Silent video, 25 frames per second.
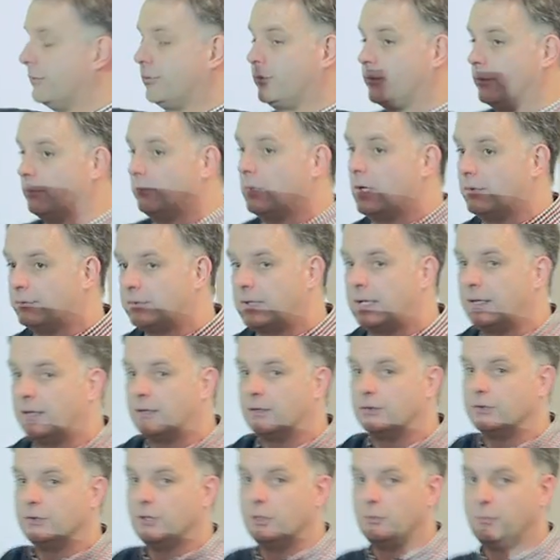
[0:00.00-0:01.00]
of getting
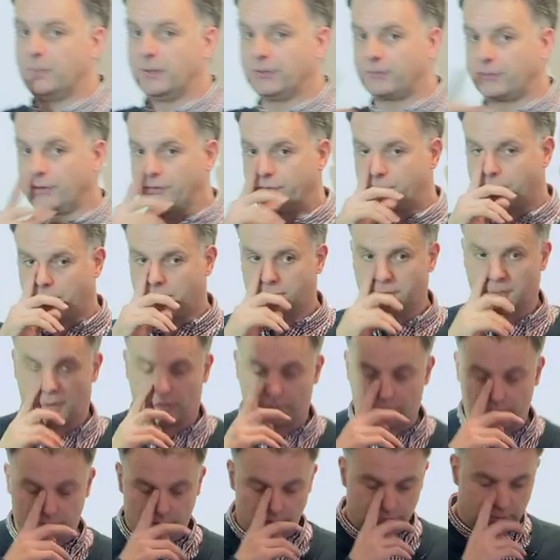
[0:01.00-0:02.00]
a new business
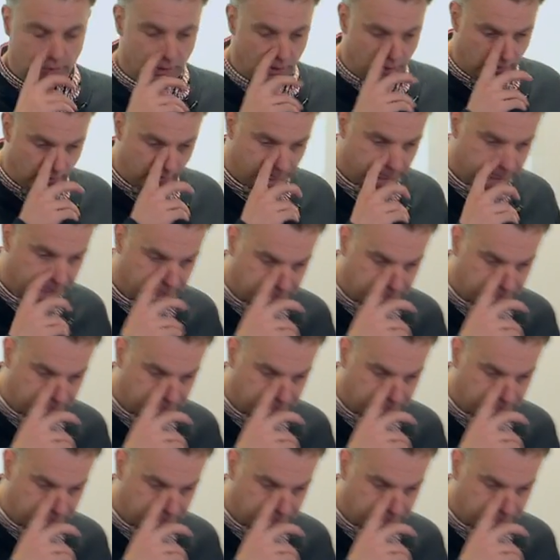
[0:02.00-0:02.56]
on a